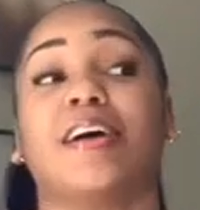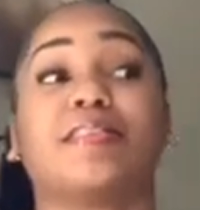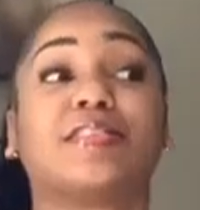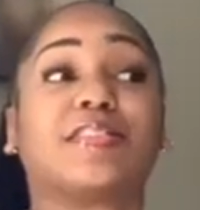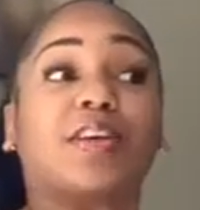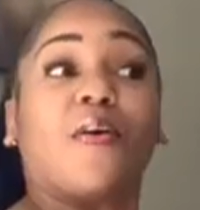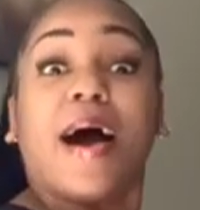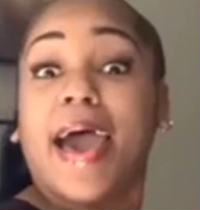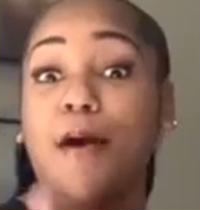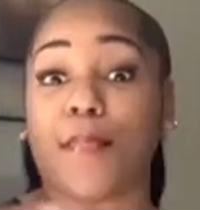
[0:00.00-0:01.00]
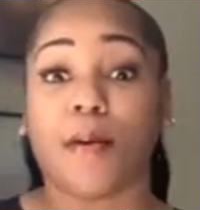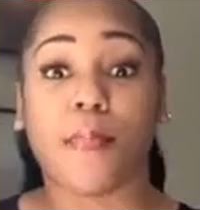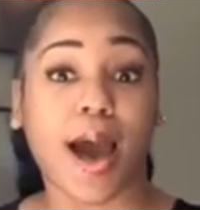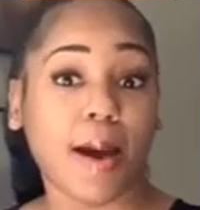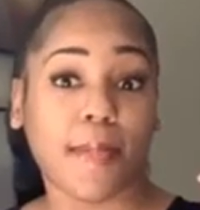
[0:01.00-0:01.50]
So I had my
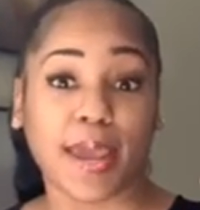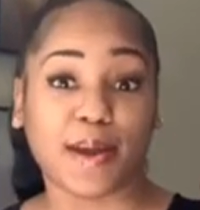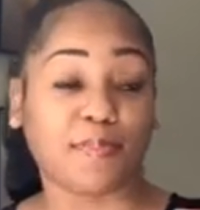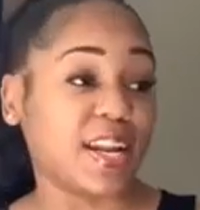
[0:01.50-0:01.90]
mind made up.